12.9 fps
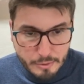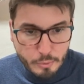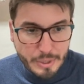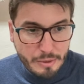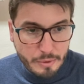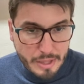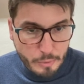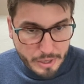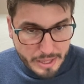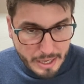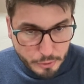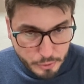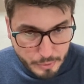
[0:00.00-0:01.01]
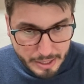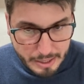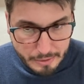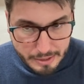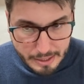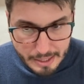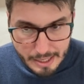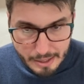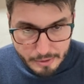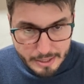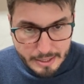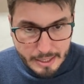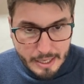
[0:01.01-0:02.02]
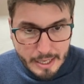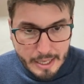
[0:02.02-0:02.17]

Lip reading: Without recurrent caries.